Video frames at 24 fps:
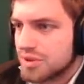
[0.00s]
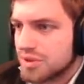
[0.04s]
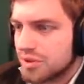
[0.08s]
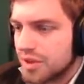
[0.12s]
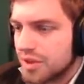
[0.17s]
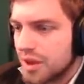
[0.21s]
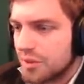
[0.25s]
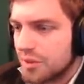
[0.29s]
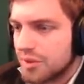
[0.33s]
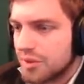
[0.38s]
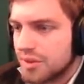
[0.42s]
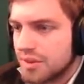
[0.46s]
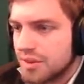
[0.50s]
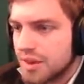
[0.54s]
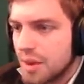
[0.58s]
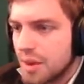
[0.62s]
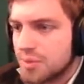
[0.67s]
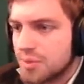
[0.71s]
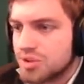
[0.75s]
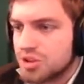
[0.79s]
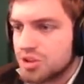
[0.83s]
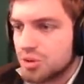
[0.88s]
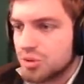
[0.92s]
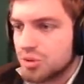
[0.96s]
So that
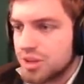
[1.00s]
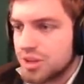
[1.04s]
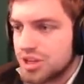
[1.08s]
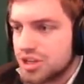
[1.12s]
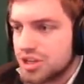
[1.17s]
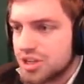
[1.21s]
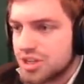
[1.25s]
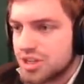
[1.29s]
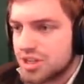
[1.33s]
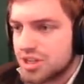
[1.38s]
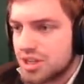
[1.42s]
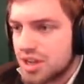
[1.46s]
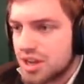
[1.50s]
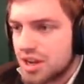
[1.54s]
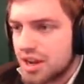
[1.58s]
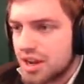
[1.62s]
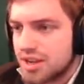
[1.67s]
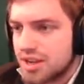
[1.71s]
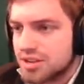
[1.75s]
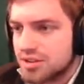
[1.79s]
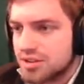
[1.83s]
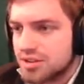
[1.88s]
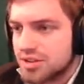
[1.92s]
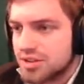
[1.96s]
that was delicious.
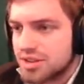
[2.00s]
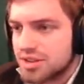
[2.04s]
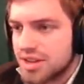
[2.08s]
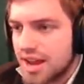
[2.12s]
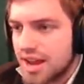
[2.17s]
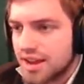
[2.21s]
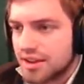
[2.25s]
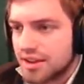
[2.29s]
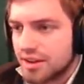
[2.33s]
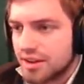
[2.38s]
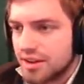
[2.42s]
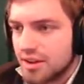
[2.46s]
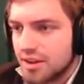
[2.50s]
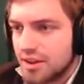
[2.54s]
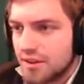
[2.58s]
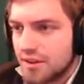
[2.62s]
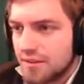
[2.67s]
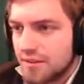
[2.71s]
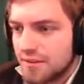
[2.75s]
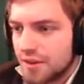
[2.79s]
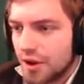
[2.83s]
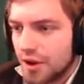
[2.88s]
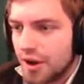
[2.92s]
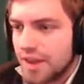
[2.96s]
Nice little snack.
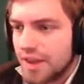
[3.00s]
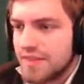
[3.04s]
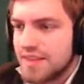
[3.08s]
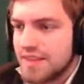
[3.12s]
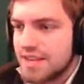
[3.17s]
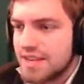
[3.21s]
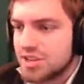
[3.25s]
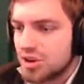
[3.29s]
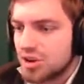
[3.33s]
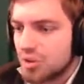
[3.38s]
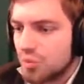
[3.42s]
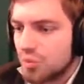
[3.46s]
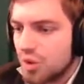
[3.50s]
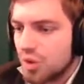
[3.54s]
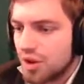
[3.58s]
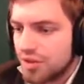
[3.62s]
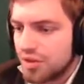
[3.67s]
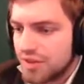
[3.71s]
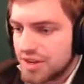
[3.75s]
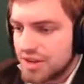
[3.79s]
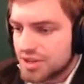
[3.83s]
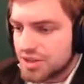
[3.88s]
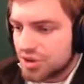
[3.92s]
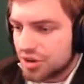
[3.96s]
All right, these are
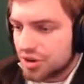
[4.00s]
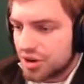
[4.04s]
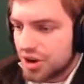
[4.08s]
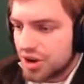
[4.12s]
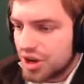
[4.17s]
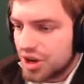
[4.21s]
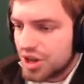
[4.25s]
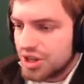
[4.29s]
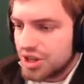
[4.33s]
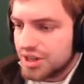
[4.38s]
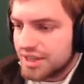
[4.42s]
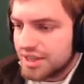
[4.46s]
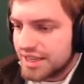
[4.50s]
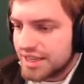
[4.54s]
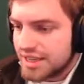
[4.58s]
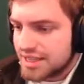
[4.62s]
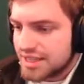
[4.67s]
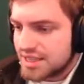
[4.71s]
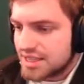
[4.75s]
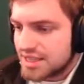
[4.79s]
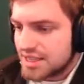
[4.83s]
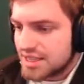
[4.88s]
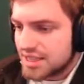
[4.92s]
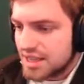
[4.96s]
what these are
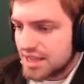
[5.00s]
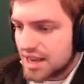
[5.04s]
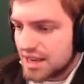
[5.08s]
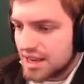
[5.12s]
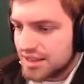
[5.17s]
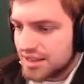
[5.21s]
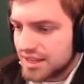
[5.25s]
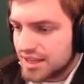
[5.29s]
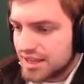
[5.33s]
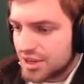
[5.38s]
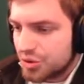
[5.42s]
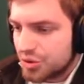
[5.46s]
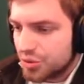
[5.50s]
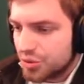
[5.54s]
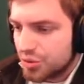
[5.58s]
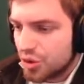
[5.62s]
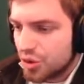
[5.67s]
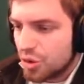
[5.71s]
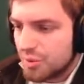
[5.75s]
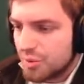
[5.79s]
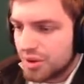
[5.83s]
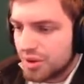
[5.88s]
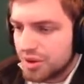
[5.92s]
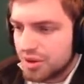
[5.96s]
elites. This elite
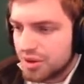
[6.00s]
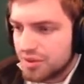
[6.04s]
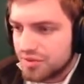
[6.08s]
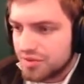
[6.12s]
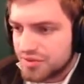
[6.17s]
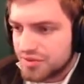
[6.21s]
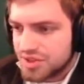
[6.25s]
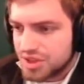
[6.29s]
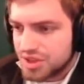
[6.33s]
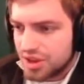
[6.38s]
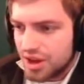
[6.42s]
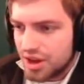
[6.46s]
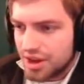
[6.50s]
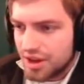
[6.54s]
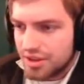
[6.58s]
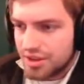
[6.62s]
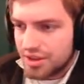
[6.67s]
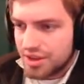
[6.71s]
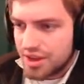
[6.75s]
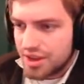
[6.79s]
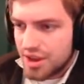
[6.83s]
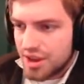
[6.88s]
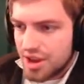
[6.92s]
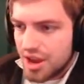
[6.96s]
crowbill
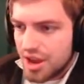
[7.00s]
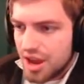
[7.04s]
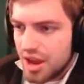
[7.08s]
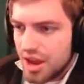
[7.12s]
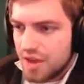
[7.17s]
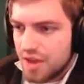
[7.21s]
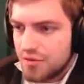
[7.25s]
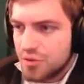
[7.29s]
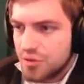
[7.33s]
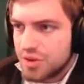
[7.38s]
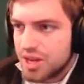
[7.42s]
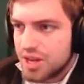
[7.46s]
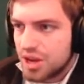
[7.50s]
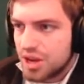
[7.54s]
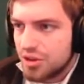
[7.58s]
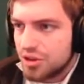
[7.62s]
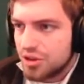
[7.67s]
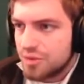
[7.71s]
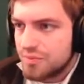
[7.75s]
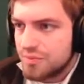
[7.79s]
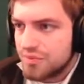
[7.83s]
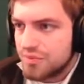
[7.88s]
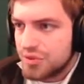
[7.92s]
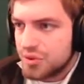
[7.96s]
elites if you
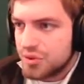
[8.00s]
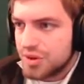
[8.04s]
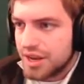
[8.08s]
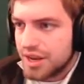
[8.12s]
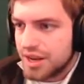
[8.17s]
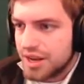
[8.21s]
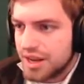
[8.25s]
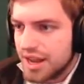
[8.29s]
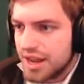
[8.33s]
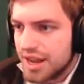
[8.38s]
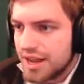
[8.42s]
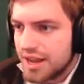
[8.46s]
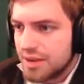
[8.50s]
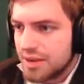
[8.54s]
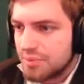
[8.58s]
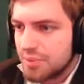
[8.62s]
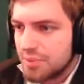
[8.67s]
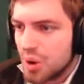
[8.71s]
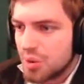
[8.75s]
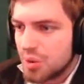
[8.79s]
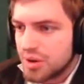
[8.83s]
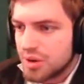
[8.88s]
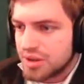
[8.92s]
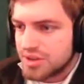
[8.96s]
kill them, you get a
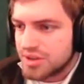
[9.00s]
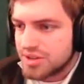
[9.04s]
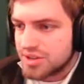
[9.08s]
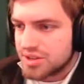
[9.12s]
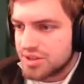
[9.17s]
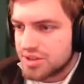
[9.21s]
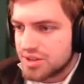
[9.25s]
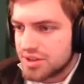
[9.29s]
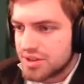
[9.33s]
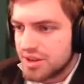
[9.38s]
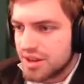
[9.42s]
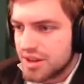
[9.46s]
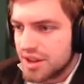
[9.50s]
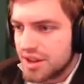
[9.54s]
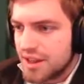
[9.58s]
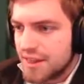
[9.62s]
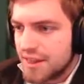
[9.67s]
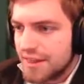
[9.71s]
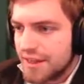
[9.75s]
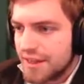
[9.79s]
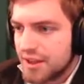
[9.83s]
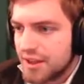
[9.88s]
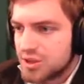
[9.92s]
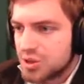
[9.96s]
bonus.
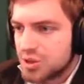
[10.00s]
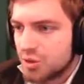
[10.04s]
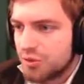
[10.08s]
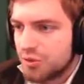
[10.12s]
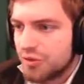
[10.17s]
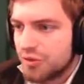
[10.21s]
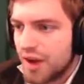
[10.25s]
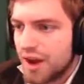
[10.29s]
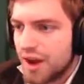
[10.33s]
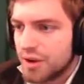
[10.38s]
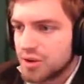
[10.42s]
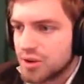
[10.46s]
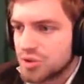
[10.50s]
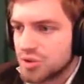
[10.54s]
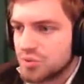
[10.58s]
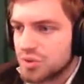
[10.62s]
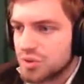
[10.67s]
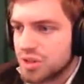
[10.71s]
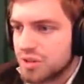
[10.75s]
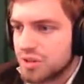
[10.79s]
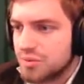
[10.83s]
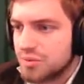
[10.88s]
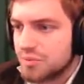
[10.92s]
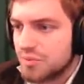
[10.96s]
And so fire is
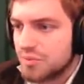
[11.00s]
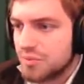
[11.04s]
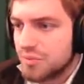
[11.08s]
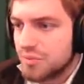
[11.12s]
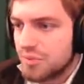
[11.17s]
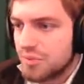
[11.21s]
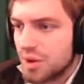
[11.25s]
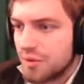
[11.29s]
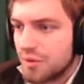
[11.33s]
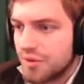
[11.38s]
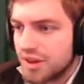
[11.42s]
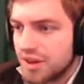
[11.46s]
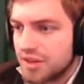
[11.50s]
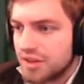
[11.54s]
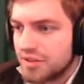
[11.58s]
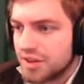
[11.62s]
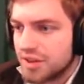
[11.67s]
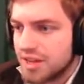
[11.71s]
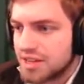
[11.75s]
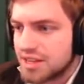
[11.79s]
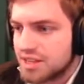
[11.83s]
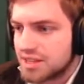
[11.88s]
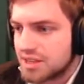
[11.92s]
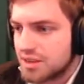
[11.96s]
really
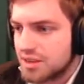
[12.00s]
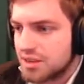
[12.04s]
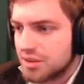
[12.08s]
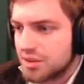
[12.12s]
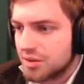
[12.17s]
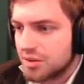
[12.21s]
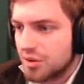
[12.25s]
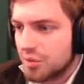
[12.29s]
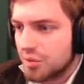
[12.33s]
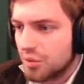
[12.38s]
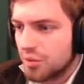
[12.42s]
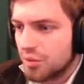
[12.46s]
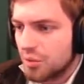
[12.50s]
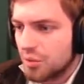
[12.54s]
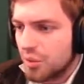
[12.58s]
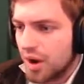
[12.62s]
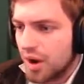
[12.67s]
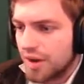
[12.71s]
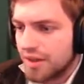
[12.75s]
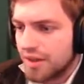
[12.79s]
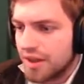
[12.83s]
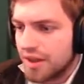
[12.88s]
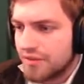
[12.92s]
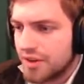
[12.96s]
effective against the
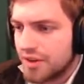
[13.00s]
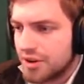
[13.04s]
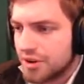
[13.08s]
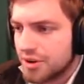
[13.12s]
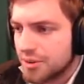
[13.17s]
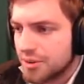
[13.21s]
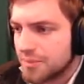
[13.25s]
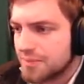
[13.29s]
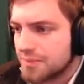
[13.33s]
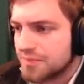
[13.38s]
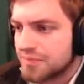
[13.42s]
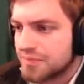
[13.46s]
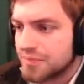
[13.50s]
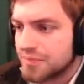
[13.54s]
wildlife out